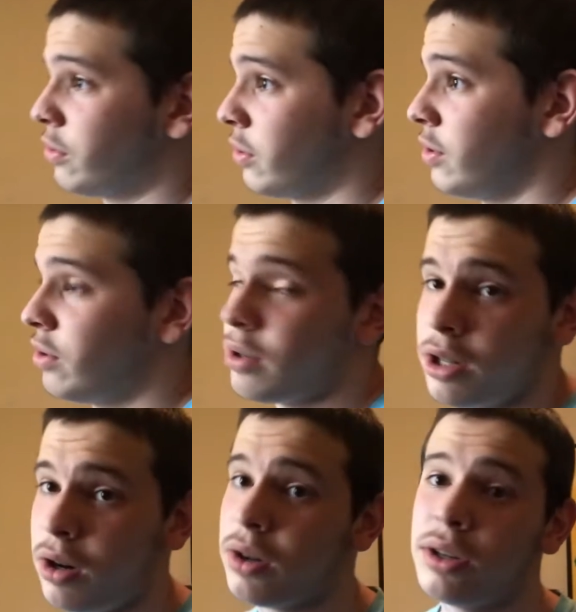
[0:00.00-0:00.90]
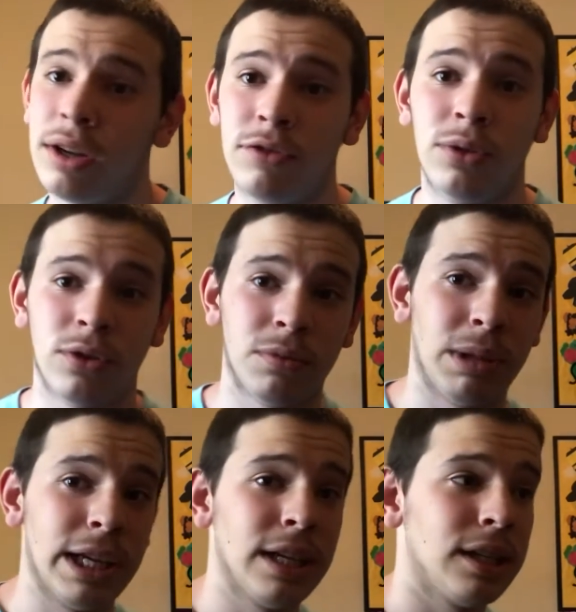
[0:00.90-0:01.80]
is already hard enough to
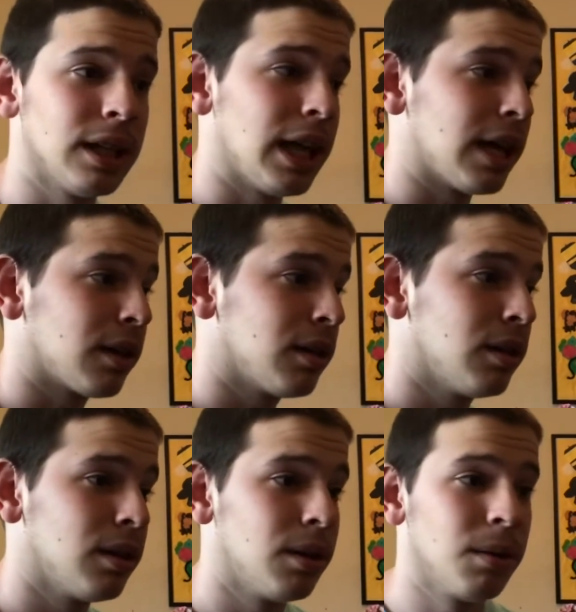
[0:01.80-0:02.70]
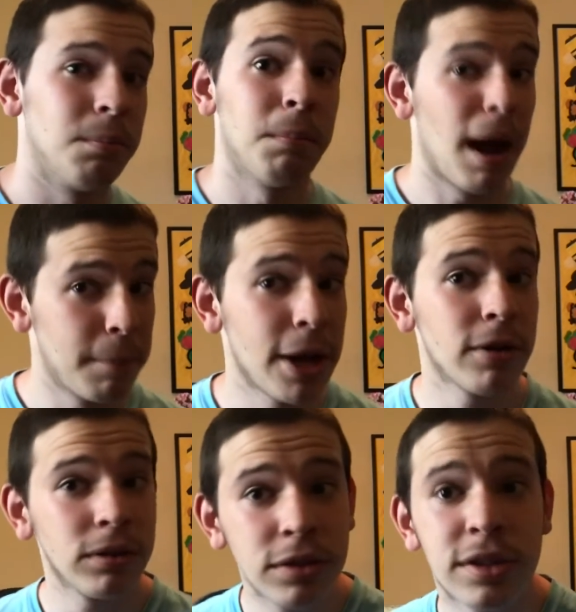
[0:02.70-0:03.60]
explain to like my
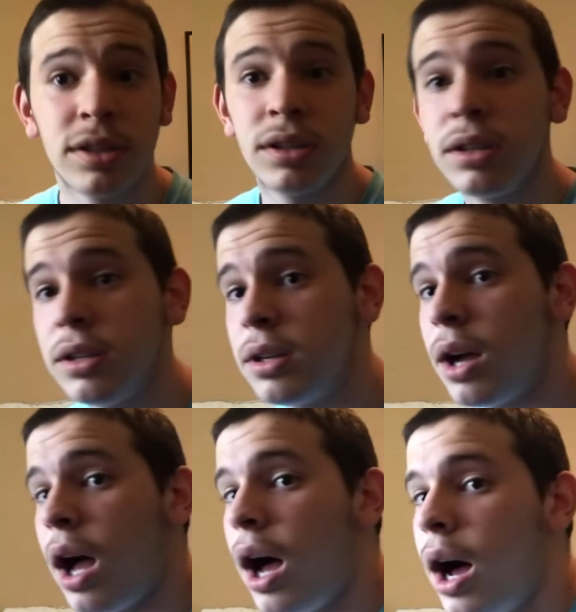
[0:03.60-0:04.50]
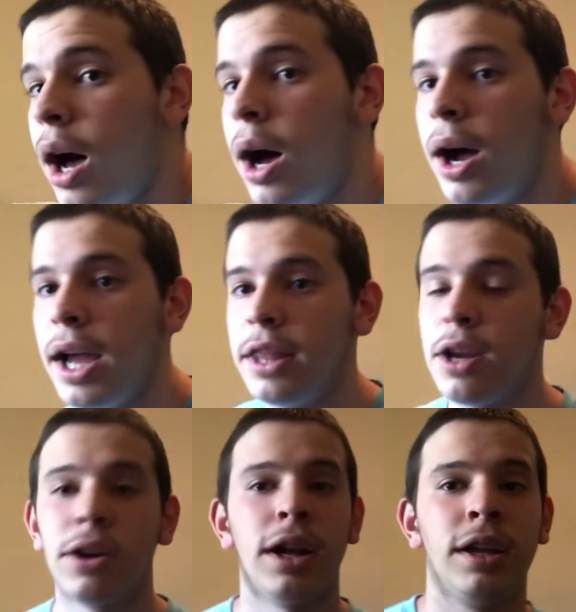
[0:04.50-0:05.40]
parents, and they're
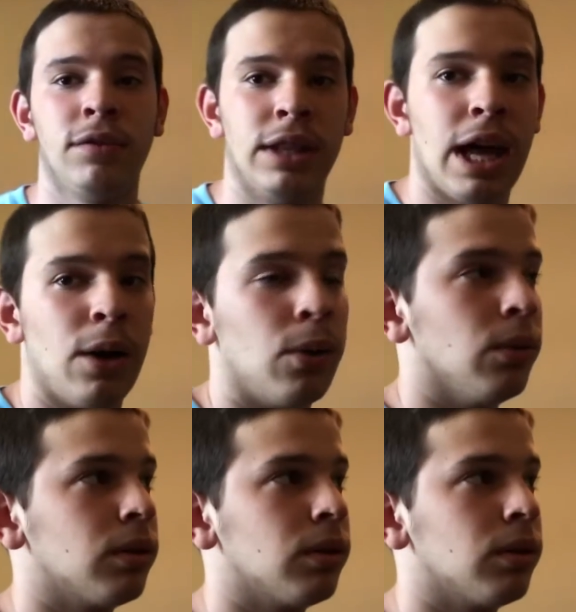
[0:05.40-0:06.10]
not even that old.